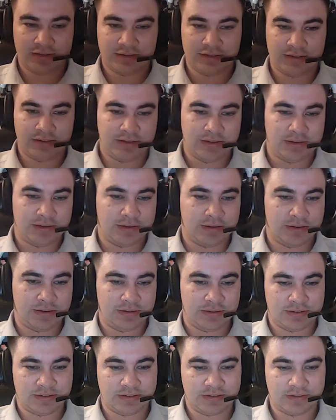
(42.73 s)

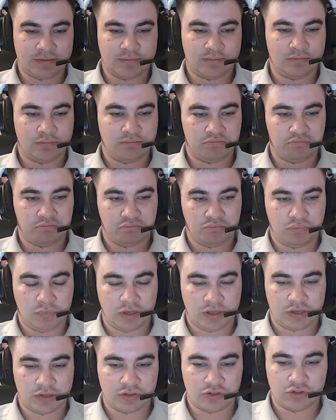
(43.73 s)
is
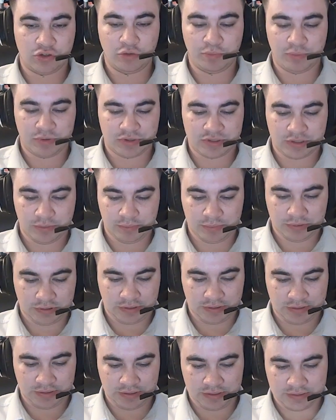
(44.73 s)
like a super simple.
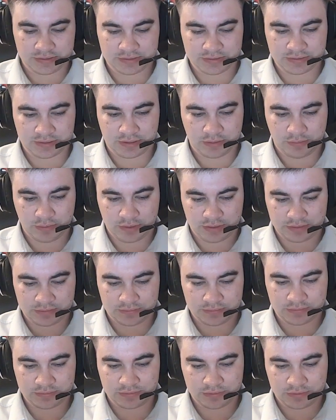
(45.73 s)
I think it's like what
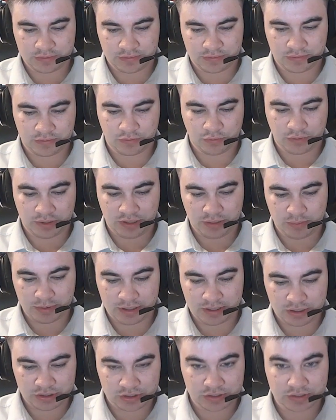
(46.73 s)
20
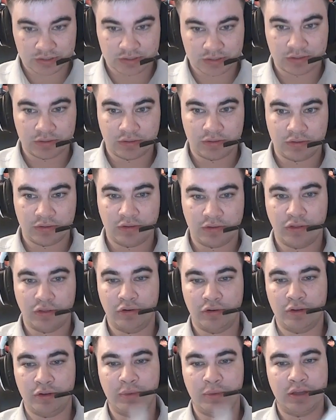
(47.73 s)
pages,
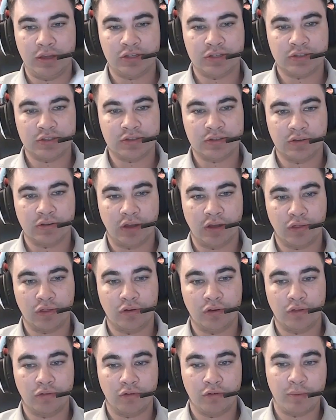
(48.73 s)
30 pages. Yeah,
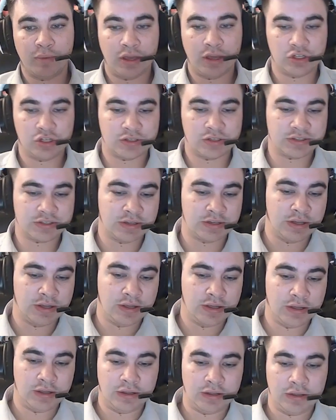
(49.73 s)
33 pages.
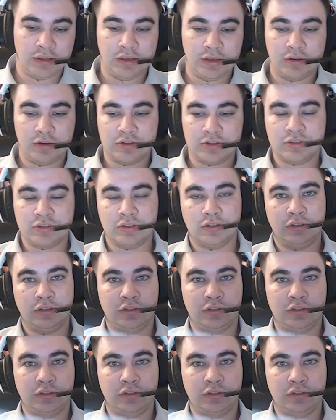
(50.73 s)
Here's your little